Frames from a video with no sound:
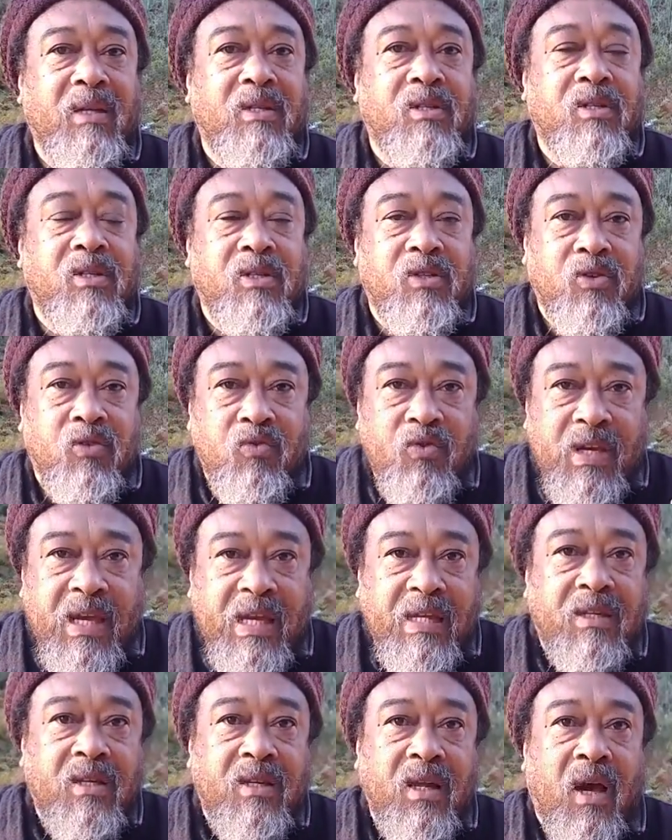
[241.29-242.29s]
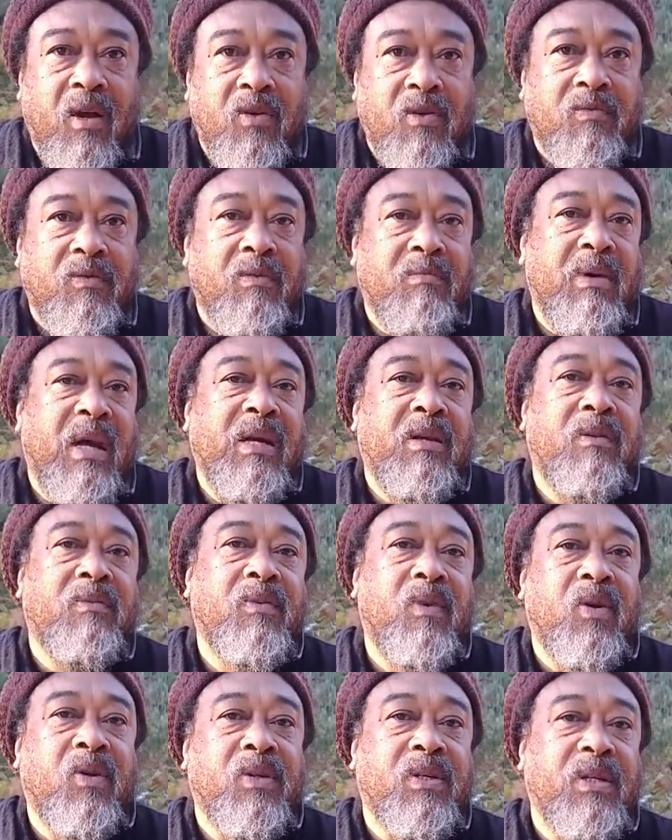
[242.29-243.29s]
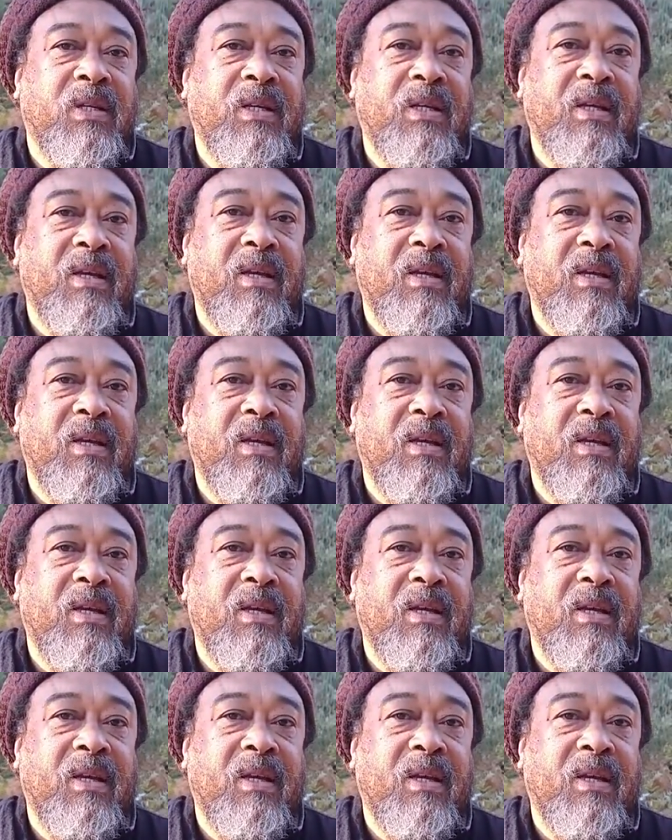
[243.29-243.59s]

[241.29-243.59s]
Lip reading: It is created out of the mind of God,